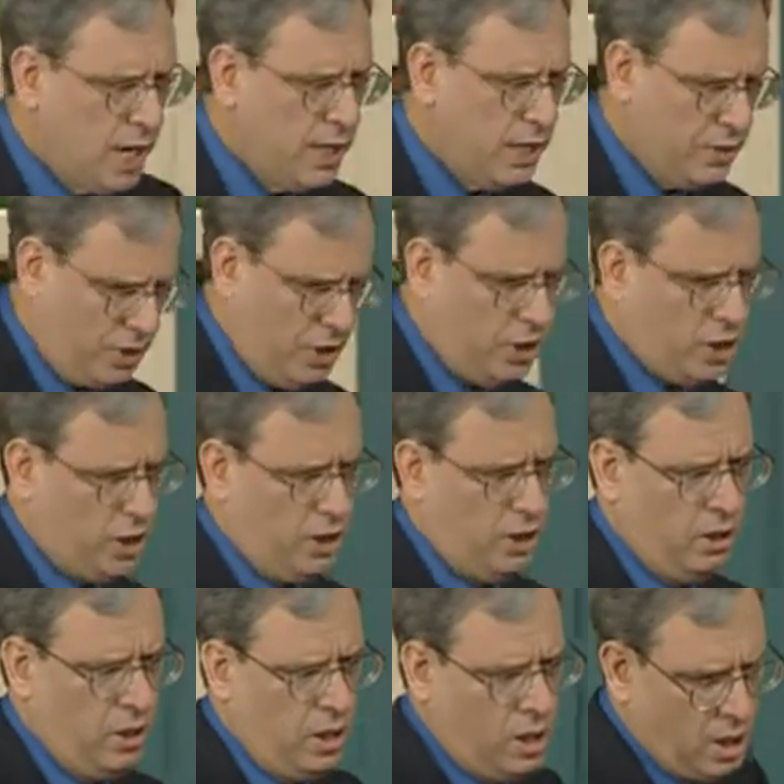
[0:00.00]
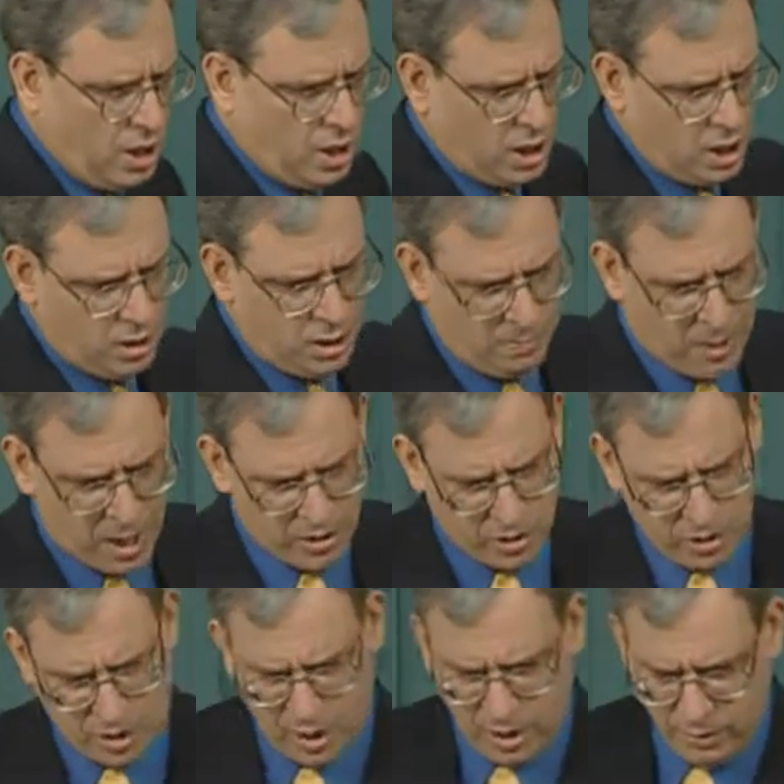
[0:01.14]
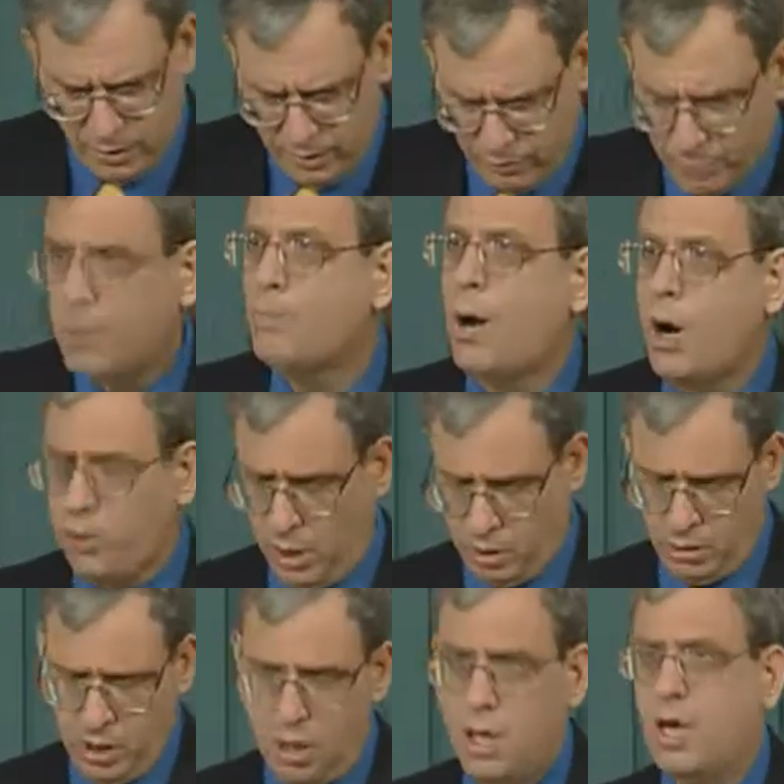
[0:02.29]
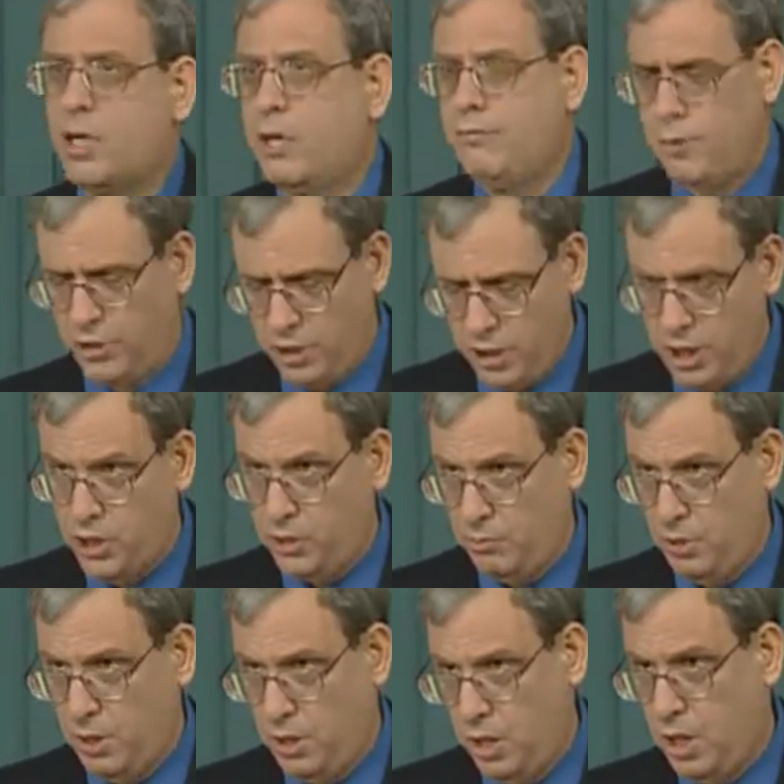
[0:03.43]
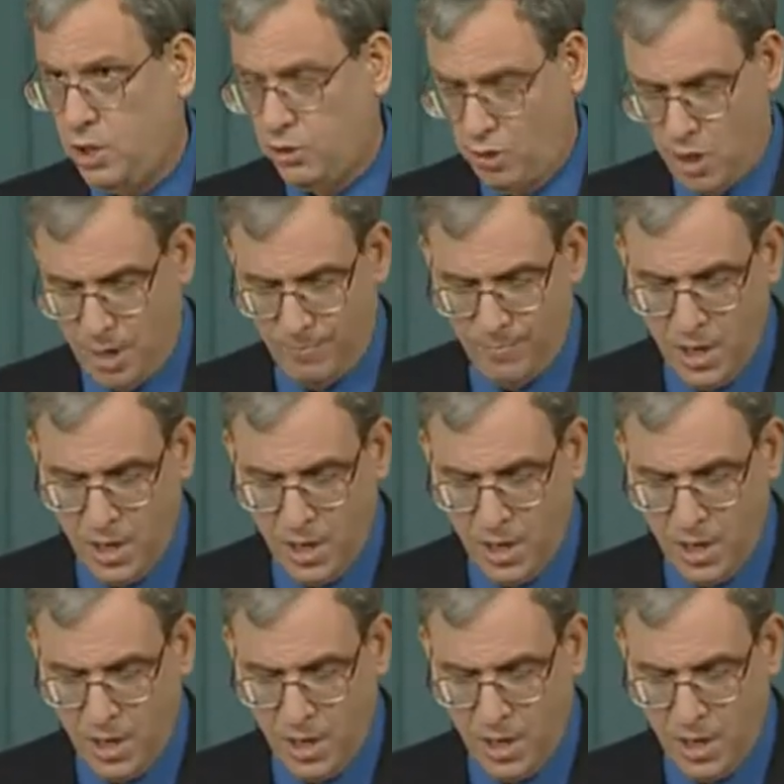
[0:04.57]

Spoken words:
In addition, the Abbasid Caliphs promoted conversion to Islam.